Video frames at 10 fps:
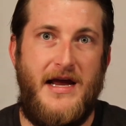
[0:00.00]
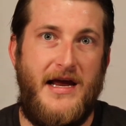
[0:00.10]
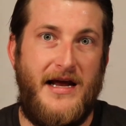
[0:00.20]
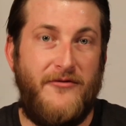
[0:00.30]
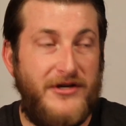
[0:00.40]

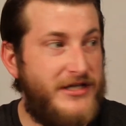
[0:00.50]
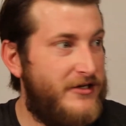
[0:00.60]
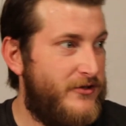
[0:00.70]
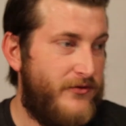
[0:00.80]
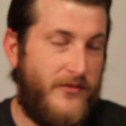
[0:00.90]
And I reached
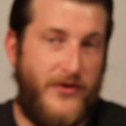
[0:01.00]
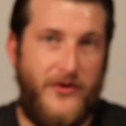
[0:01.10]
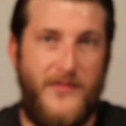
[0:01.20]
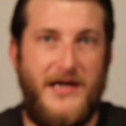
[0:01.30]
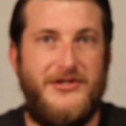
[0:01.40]
out to Real
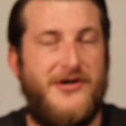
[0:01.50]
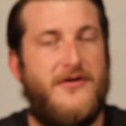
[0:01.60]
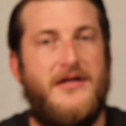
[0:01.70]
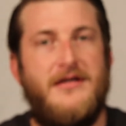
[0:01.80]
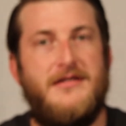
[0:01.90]
Pokemon
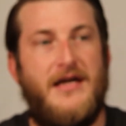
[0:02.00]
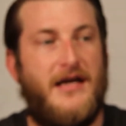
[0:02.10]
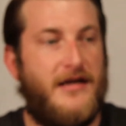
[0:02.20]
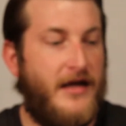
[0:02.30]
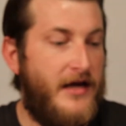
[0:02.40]
Joe and he
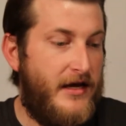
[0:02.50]
said